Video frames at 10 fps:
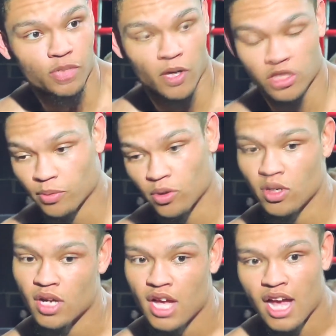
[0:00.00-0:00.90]
possible,
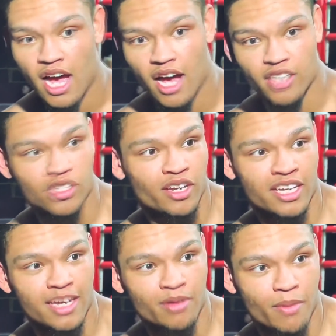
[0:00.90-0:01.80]
so I can
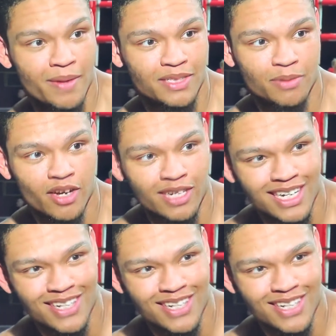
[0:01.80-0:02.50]
keep the momentum going now.